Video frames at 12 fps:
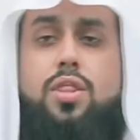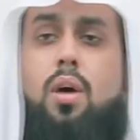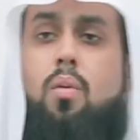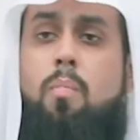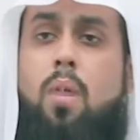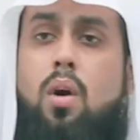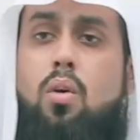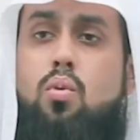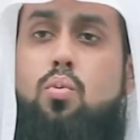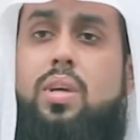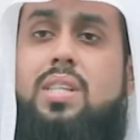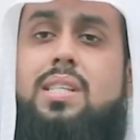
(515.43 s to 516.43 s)
the
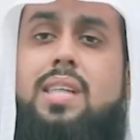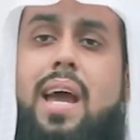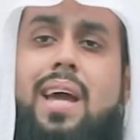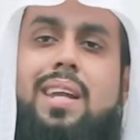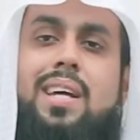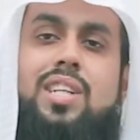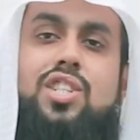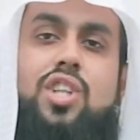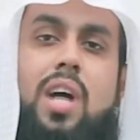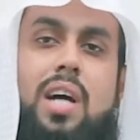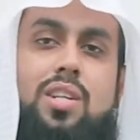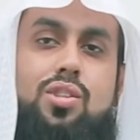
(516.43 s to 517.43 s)
more we stand a
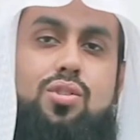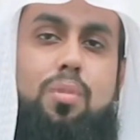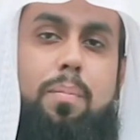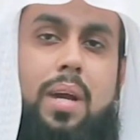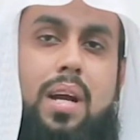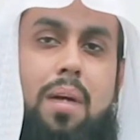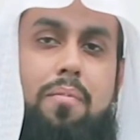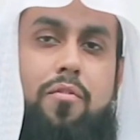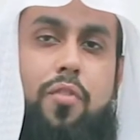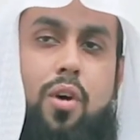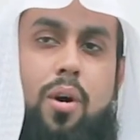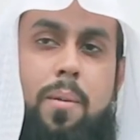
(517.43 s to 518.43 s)
chance to become
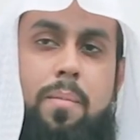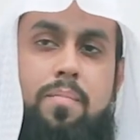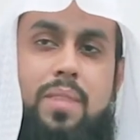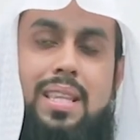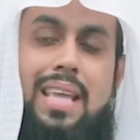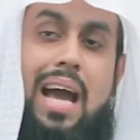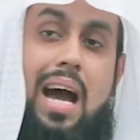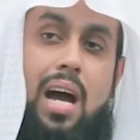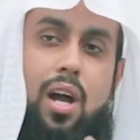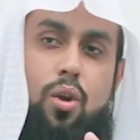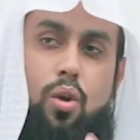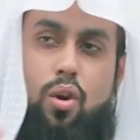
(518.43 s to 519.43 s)
from the
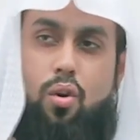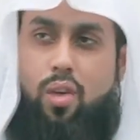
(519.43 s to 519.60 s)
Ahlul